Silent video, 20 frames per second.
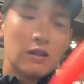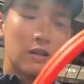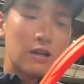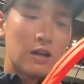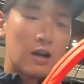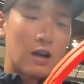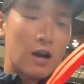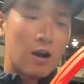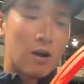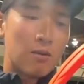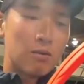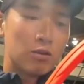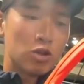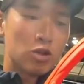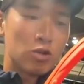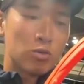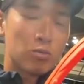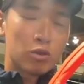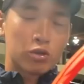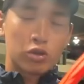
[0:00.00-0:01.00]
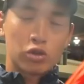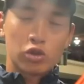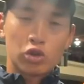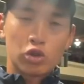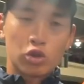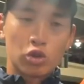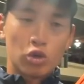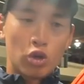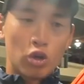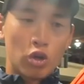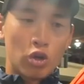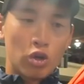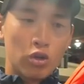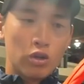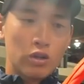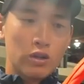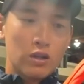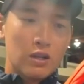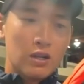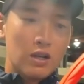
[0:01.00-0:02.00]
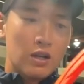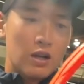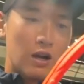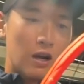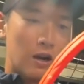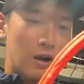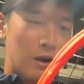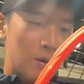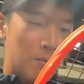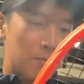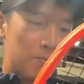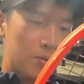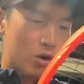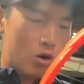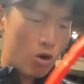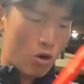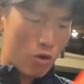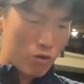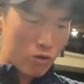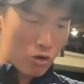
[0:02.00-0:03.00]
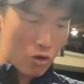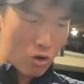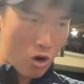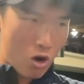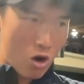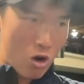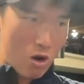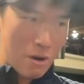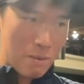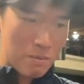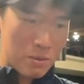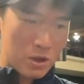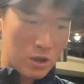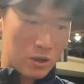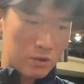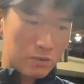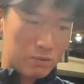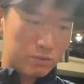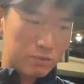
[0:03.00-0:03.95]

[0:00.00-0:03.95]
a little more control, but overall, I mean,